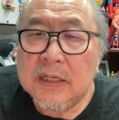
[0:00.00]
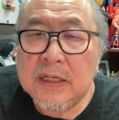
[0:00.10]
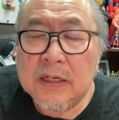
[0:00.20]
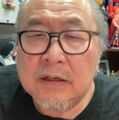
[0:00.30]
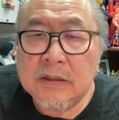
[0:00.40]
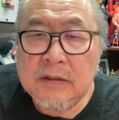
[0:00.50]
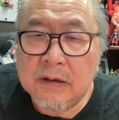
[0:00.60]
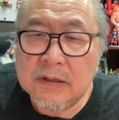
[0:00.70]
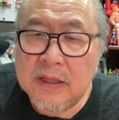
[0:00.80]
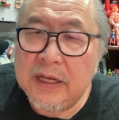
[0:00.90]
you know you
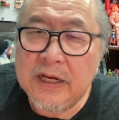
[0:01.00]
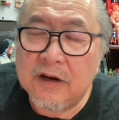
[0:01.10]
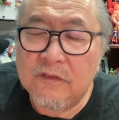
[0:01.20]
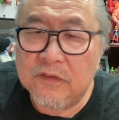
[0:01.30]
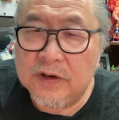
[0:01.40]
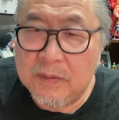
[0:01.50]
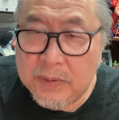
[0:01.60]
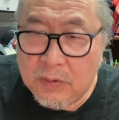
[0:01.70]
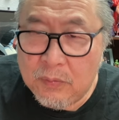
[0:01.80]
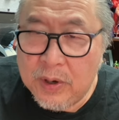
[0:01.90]
have to think carefully
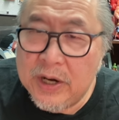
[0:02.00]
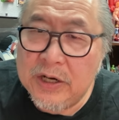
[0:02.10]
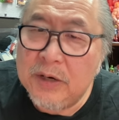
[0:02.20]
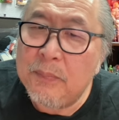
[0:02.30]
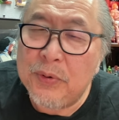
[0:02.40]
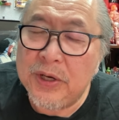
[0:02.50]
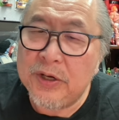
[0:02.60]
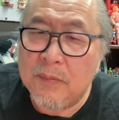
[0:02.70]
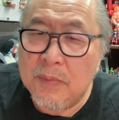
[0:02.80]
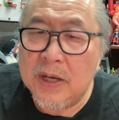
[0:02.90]
about where you're putting
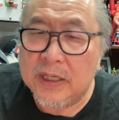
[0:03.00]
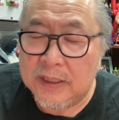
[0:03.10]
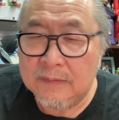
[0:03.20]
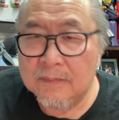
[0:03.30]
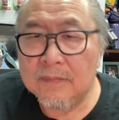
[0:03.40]
your money